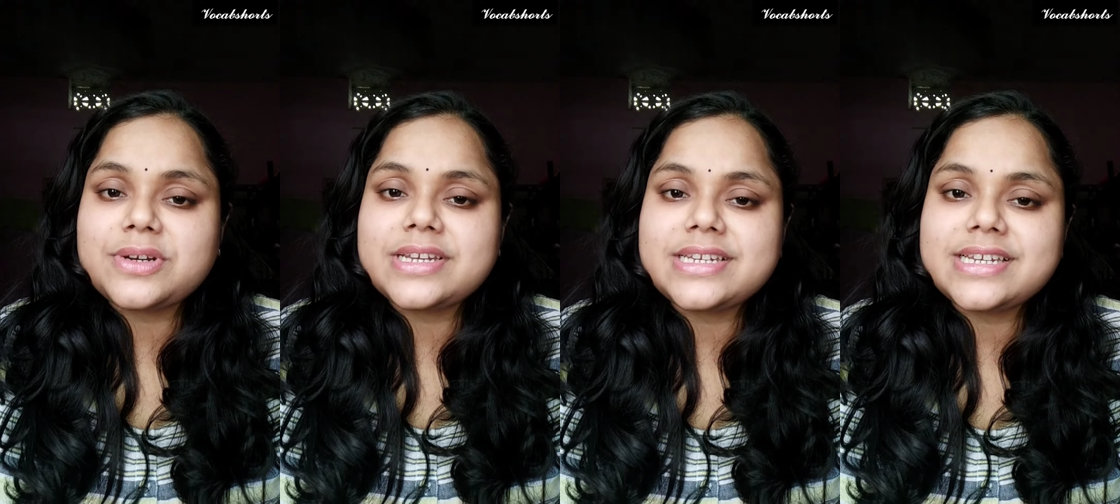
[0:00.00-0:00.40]

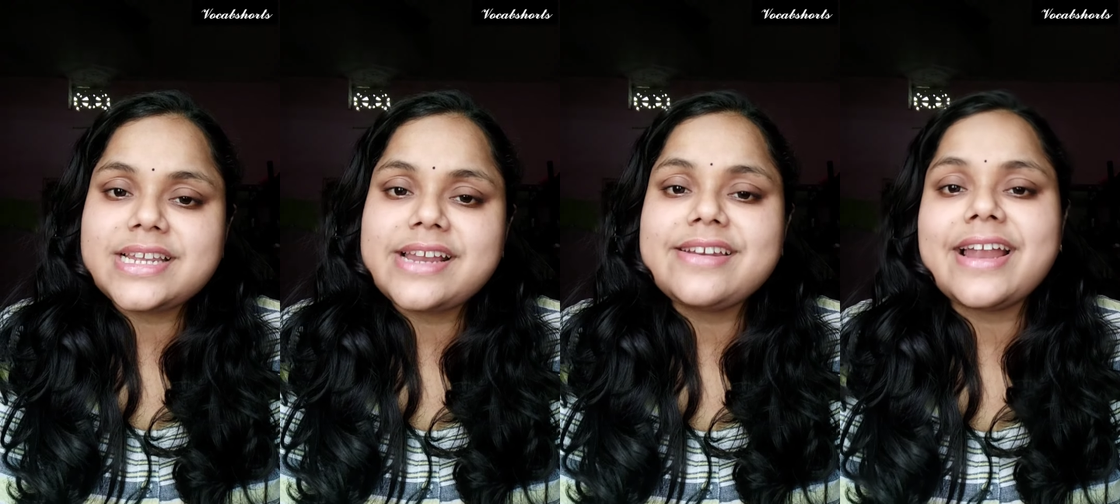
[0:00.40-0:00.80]
until
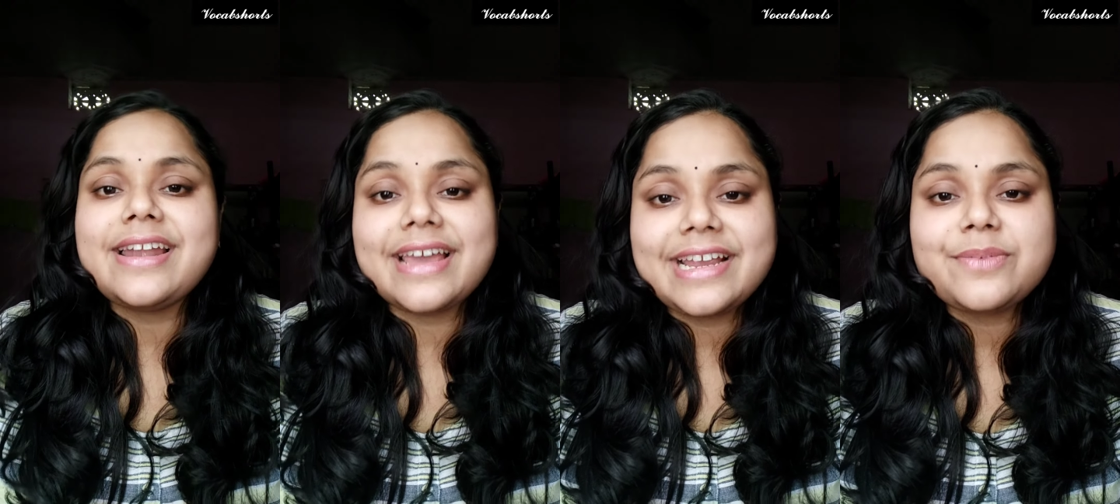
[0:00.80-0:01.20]
yet and
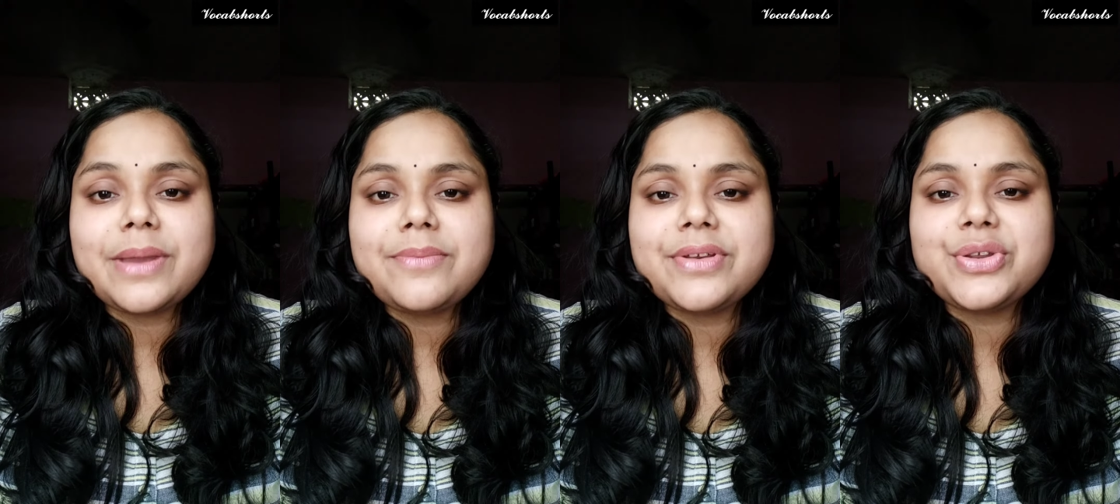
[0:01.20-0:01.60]
liked
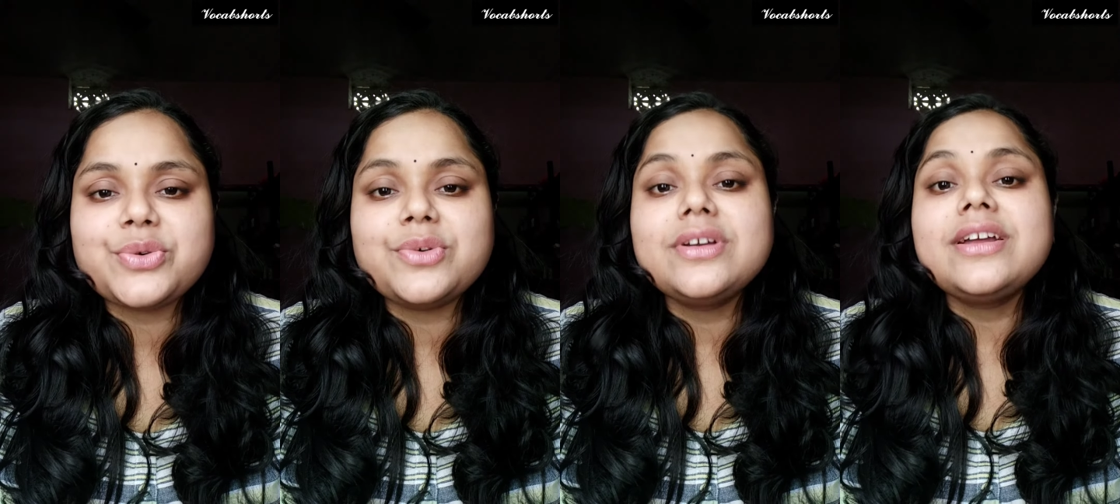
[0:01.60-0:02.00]
my
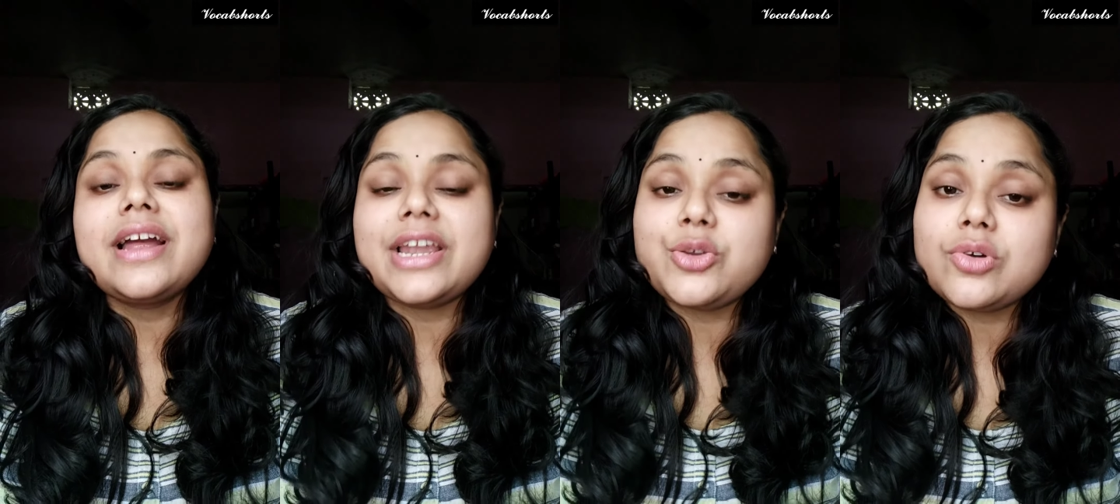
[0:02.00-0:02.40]
video
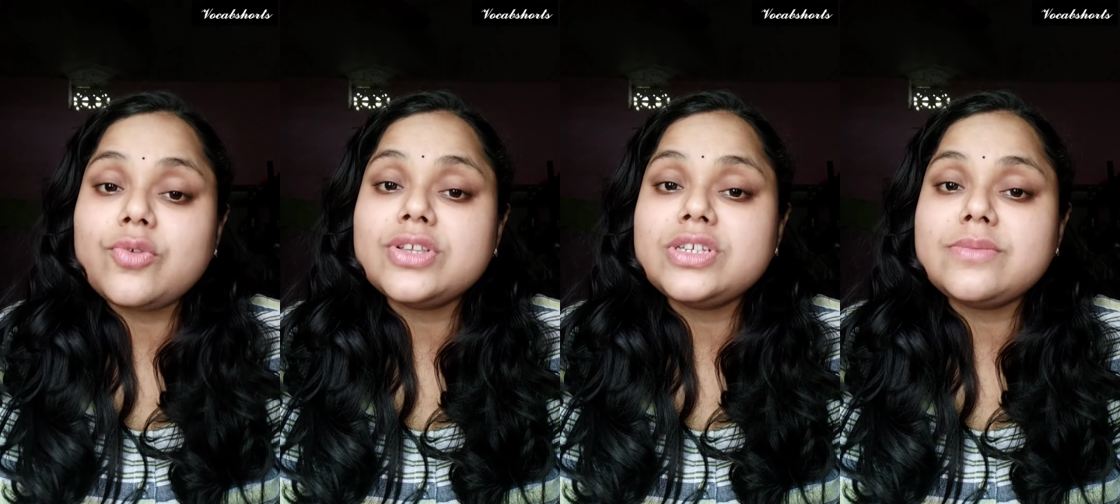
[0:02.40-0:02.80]
and you are
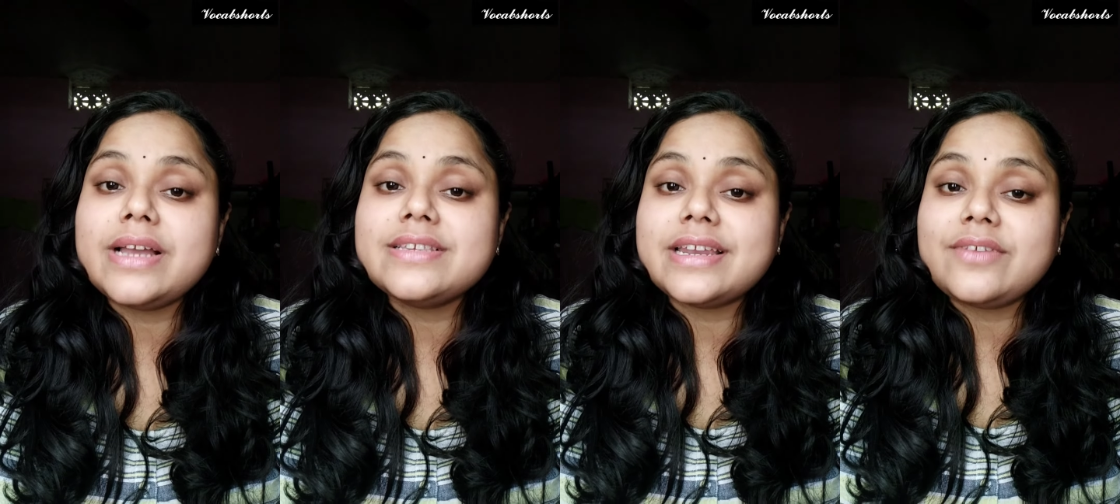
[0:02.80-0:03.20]
watching my
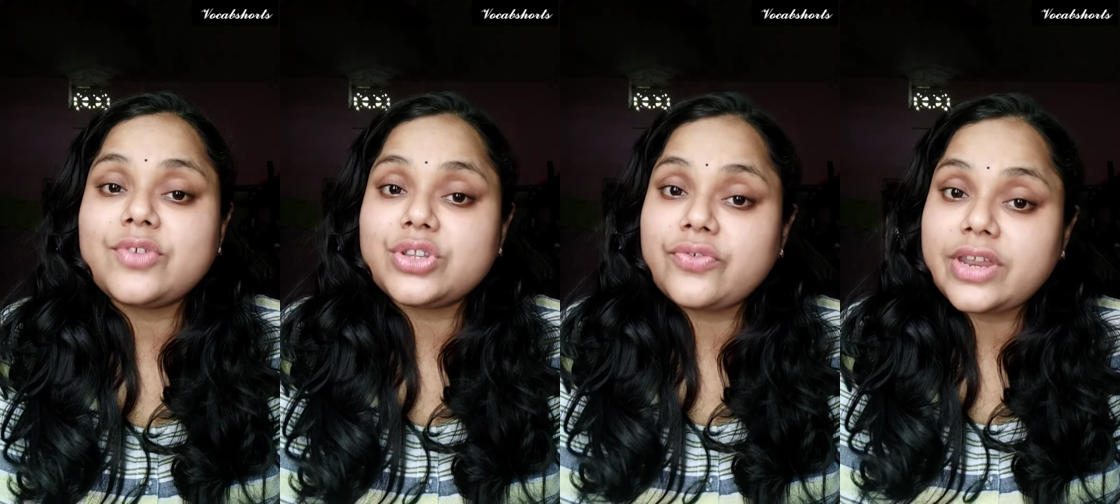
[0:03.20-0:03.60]
channel for
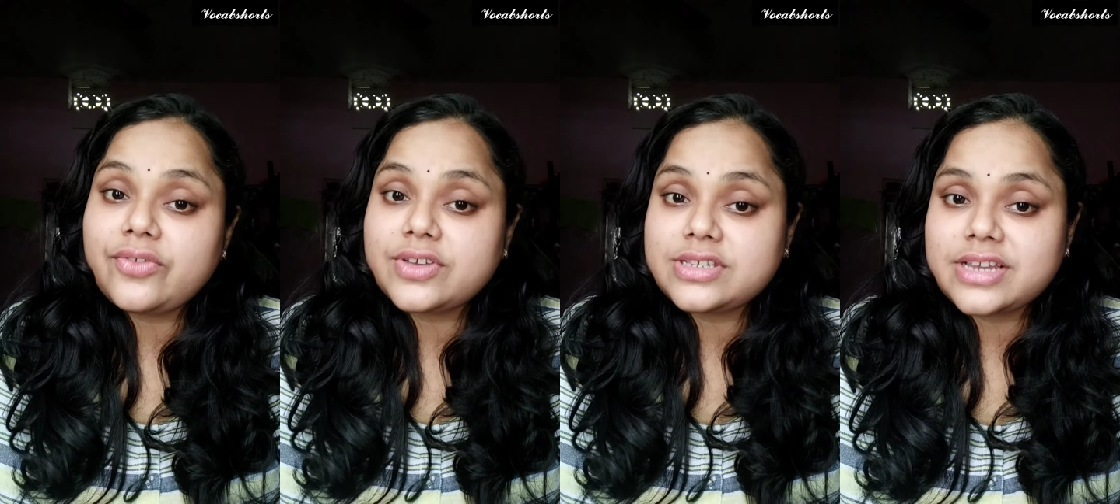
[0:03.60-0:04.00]
the very
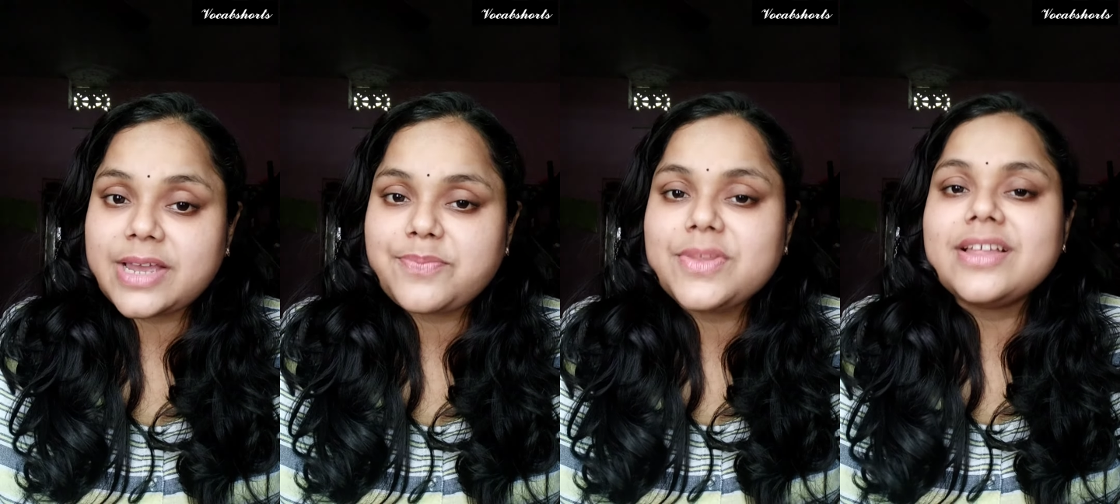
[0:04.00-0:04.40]
first time,